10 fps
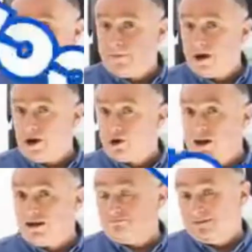
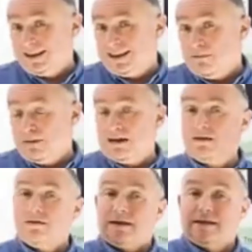Fibonacci, is it a
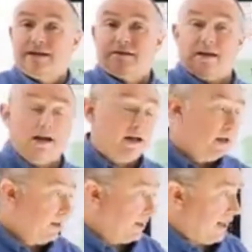myth? Does it
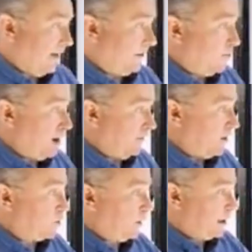have any
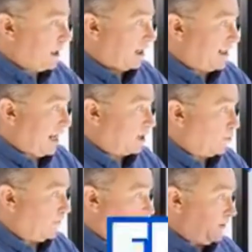relevance? We discussed that
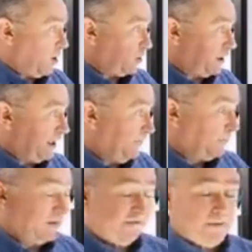as well.
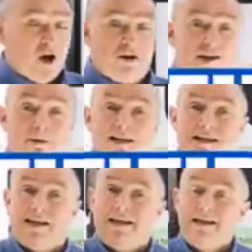Fibonacci
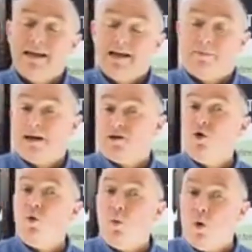basically appears
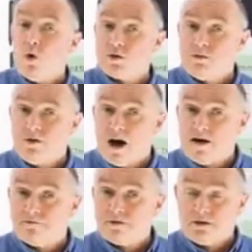in all walks of
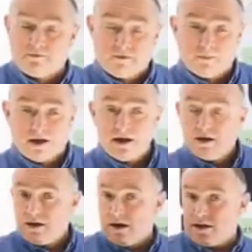life, from
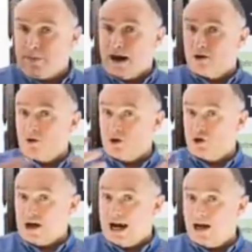the patterns on the
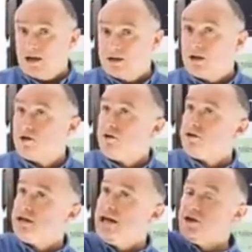shell to the
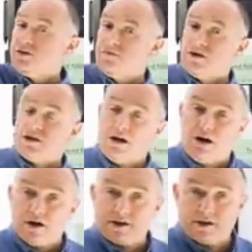constellations of the
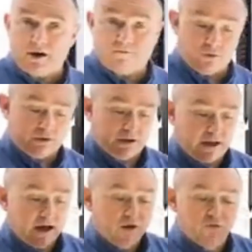stars and so forth
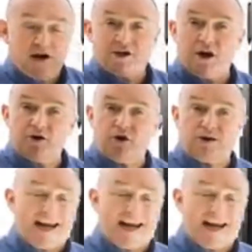to the ratios